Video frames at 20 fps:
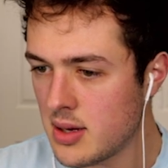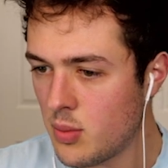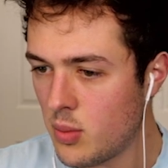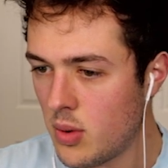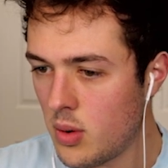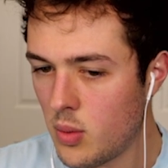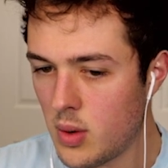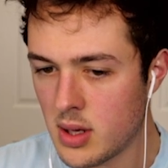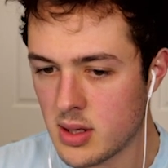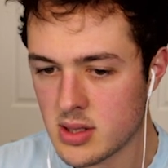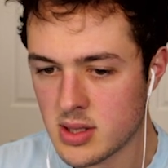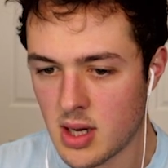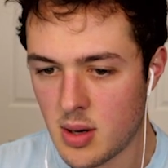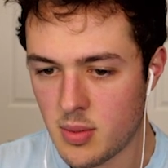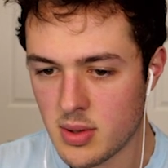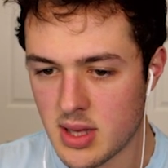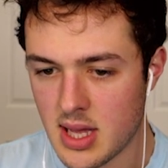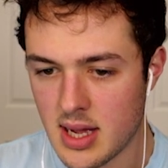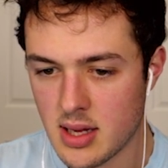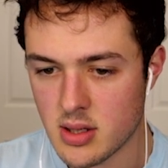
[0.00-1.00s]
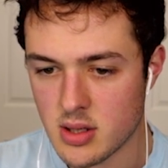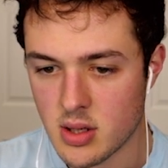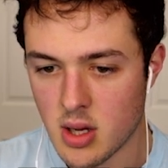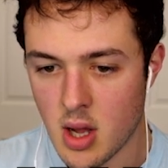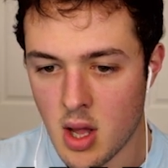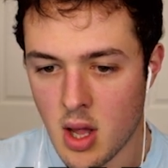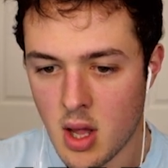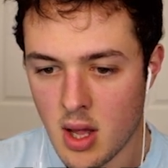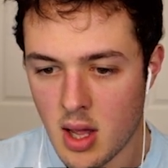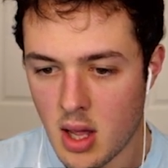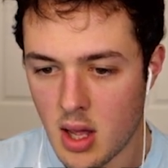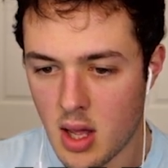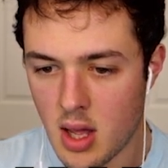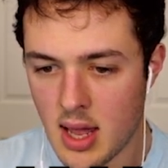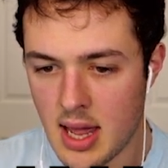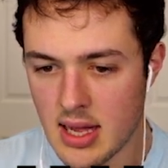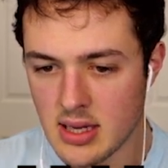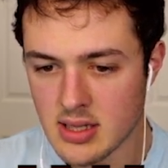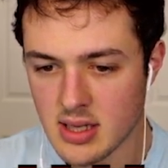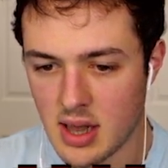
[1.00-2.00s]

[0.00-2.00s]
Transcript: What's up with that? It has